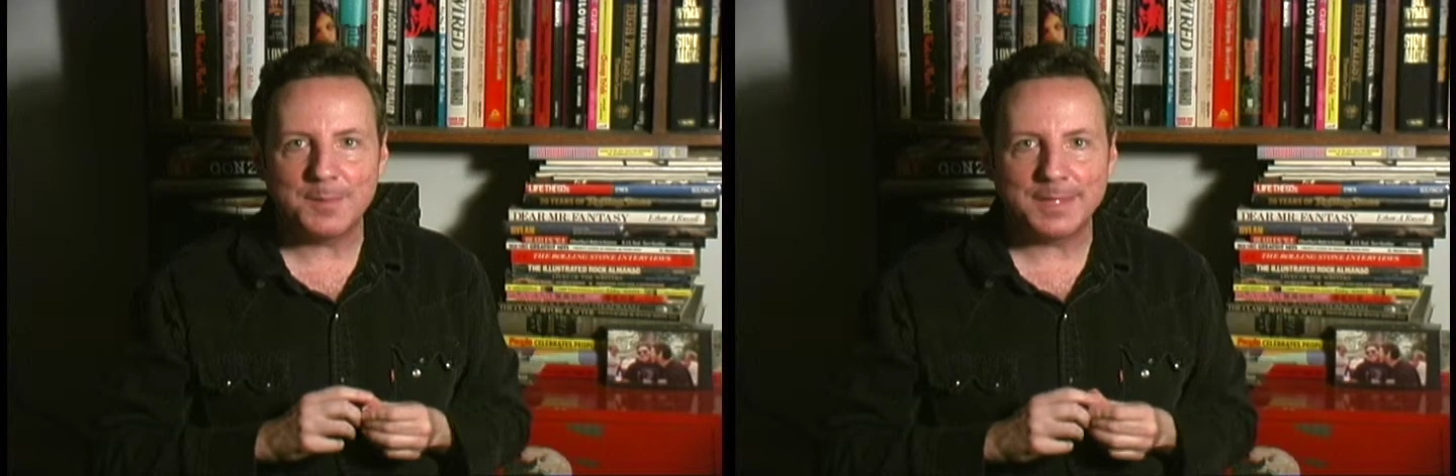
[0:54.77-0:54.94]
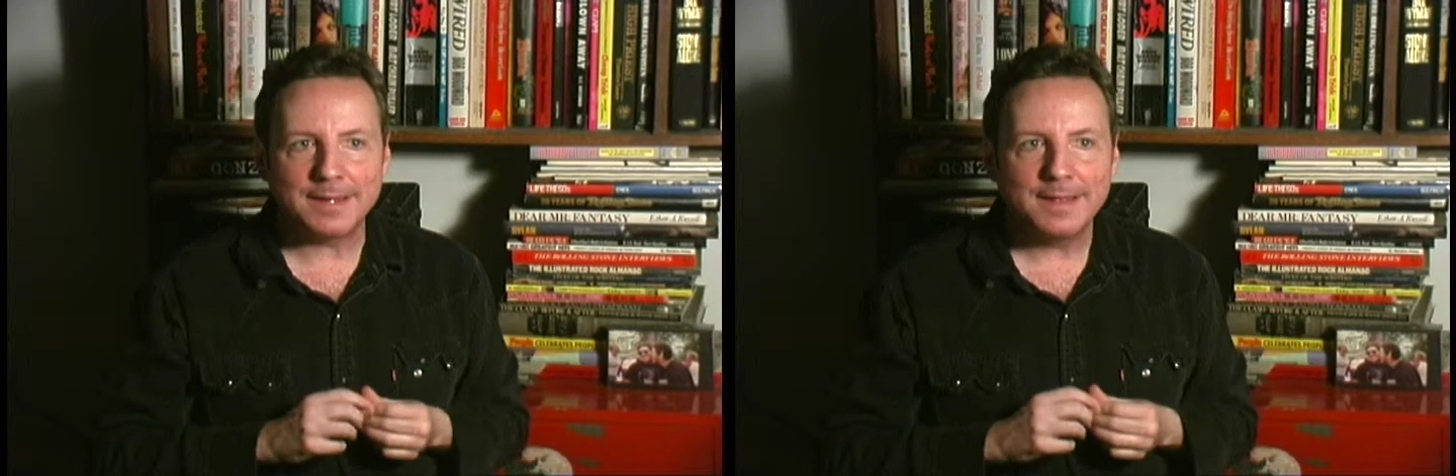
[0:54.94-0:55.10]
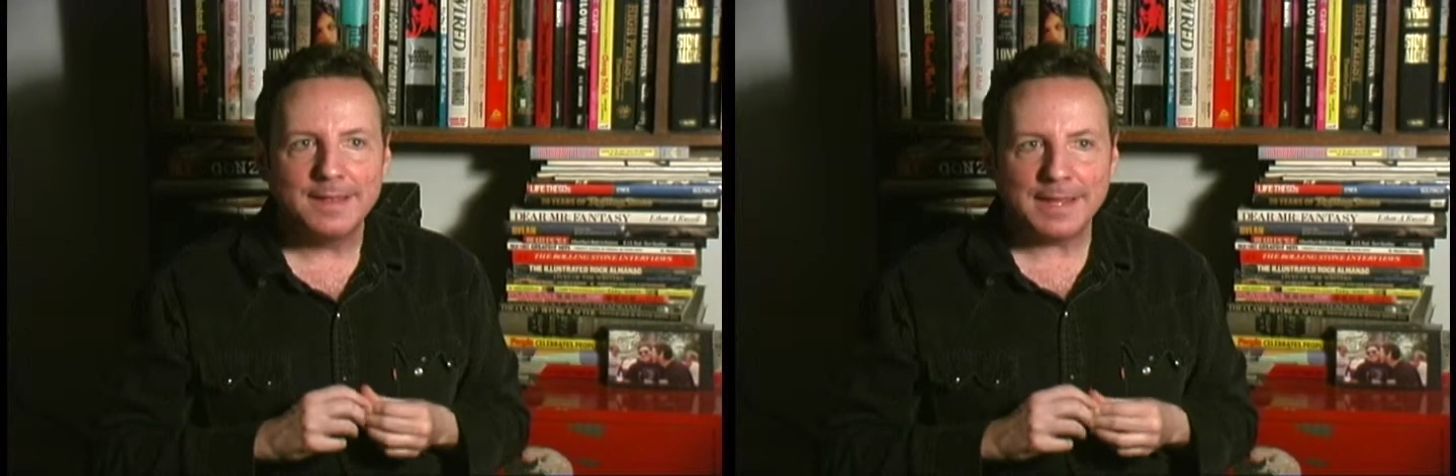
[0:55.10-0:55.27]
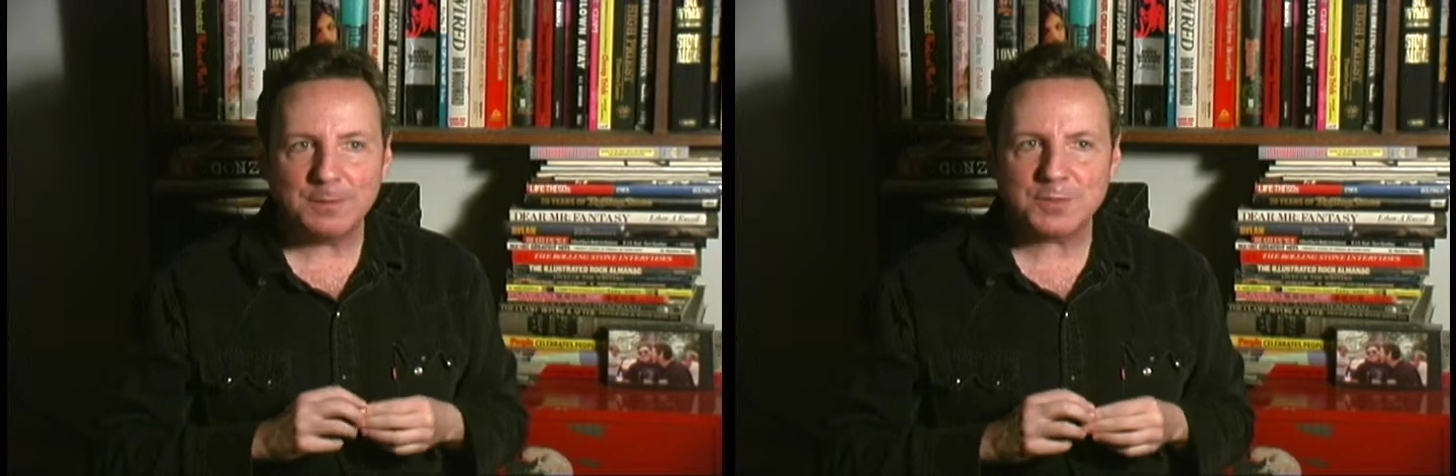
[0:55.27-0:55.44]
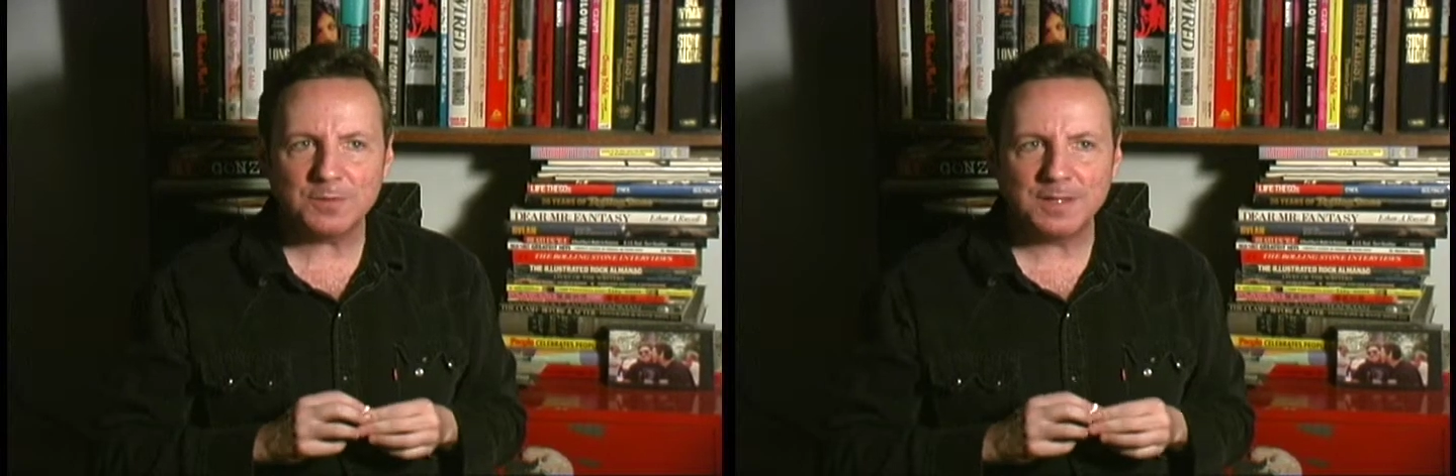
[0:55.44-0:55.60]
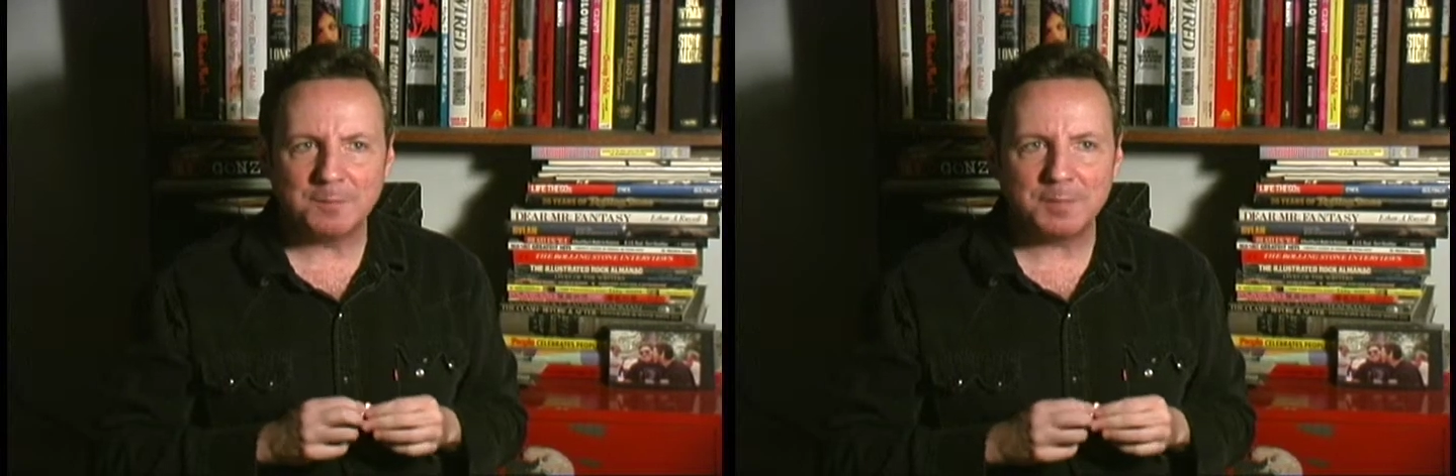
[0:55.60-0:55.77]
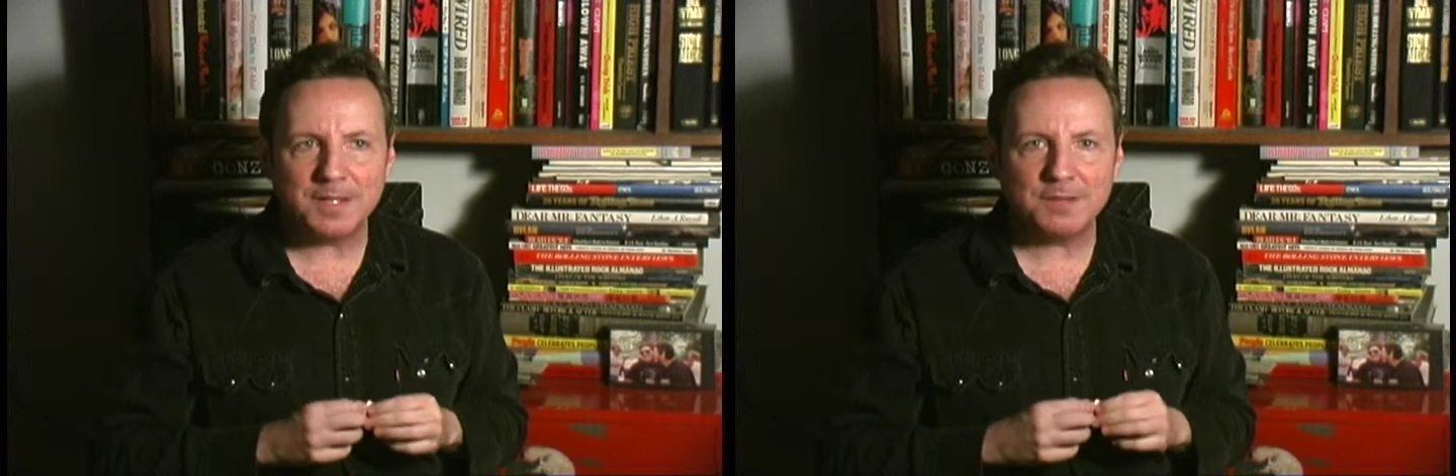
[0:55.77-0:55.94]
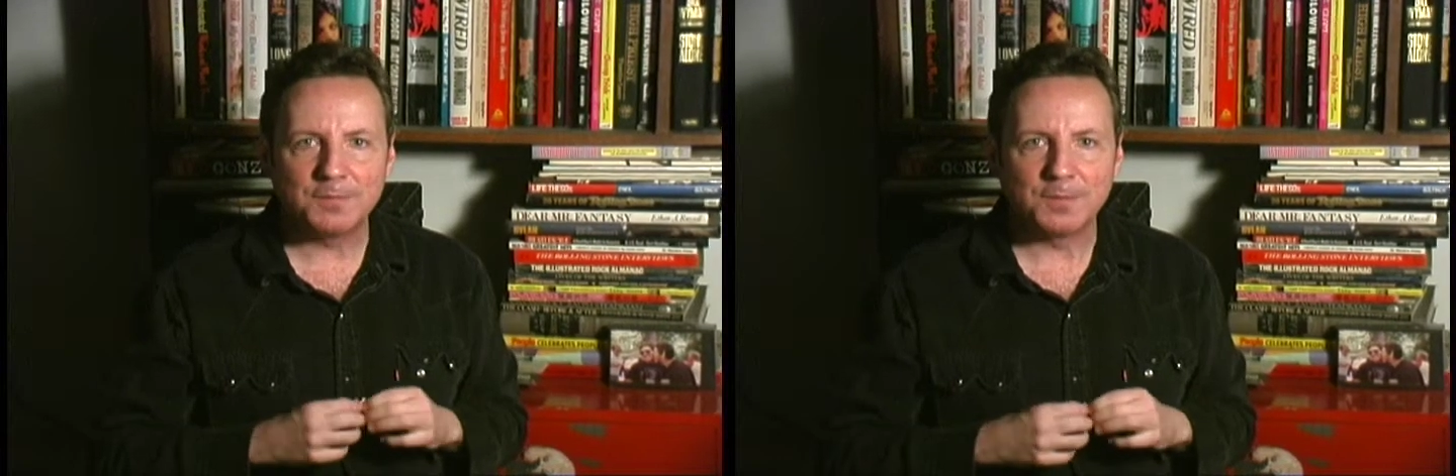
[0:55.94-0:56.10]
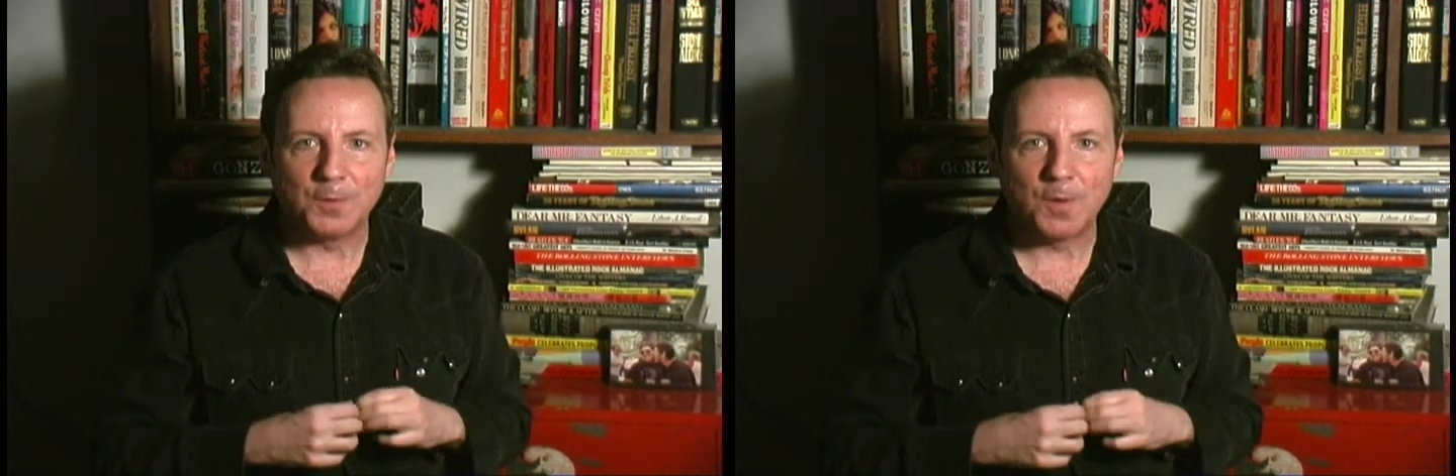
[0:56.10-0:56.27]
and he was really big
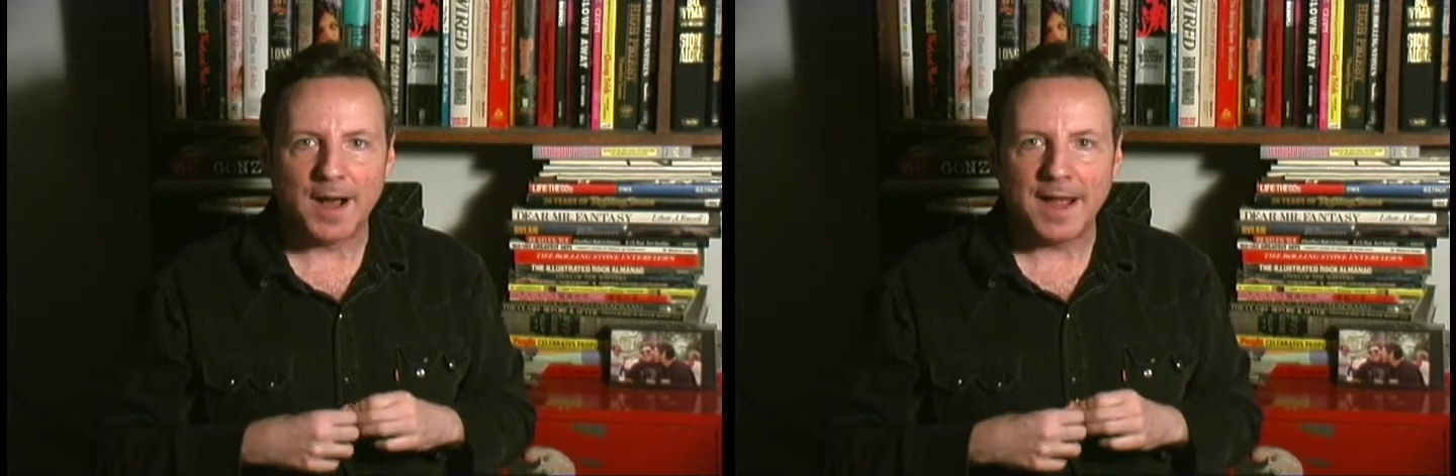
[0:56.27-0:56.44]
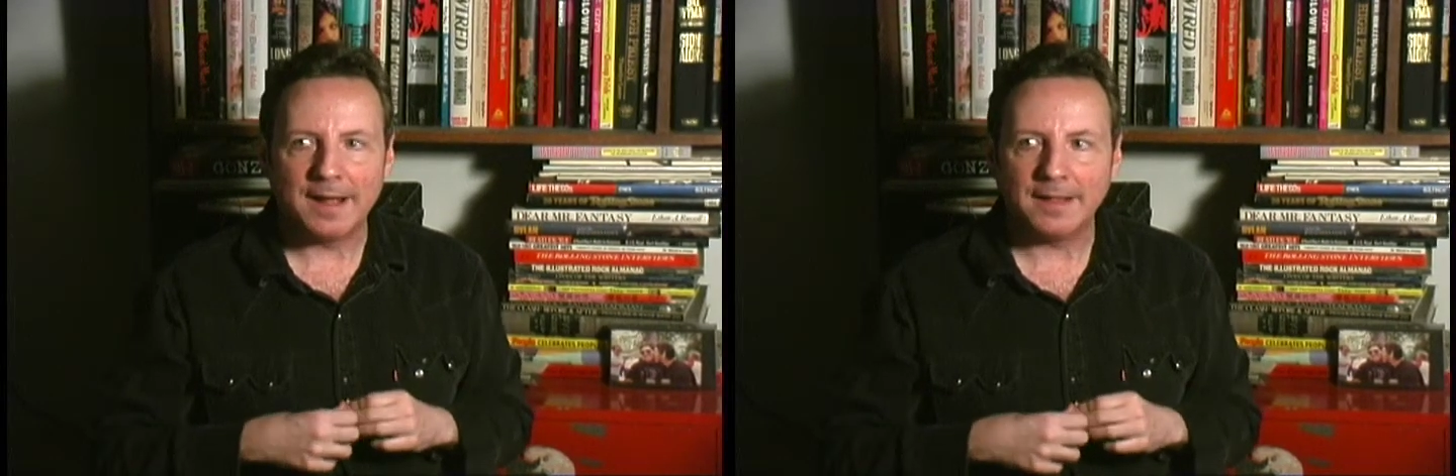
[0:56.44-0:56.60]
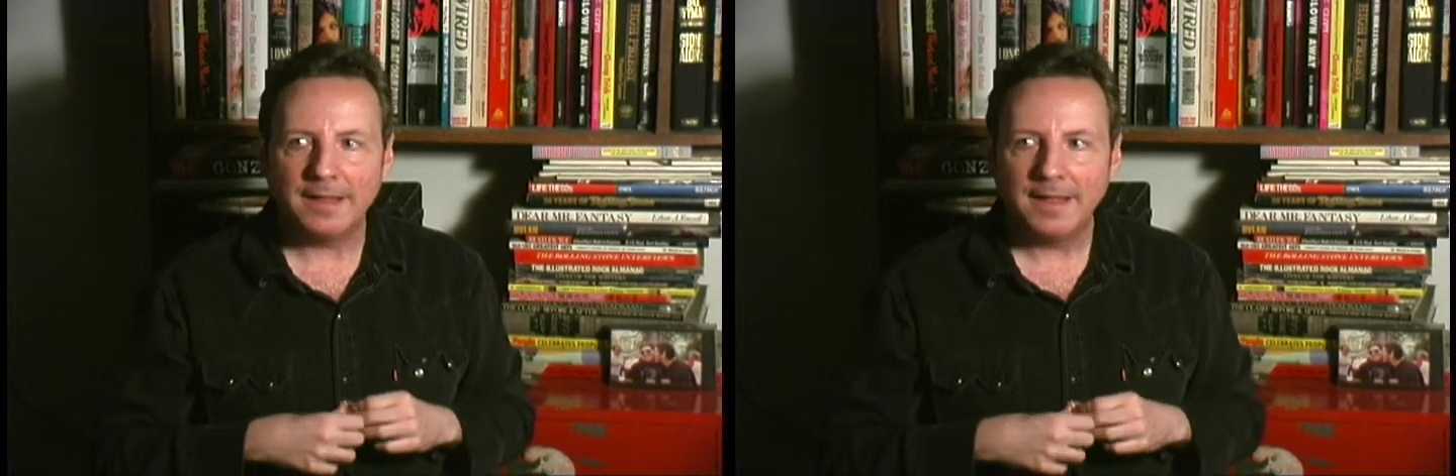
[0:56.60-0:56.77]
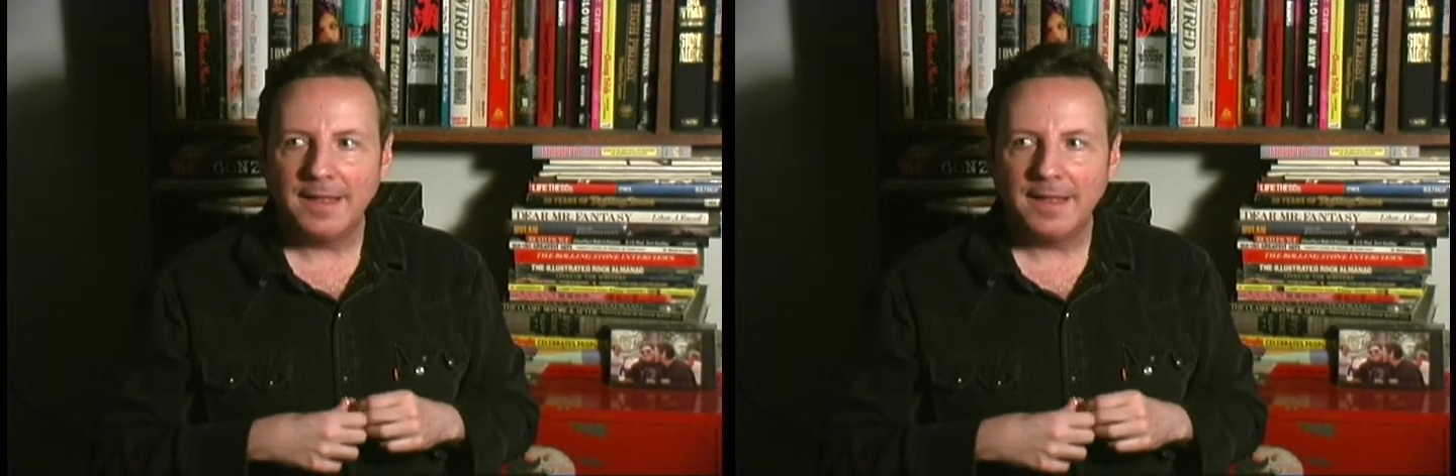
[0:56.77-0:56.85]
for a while.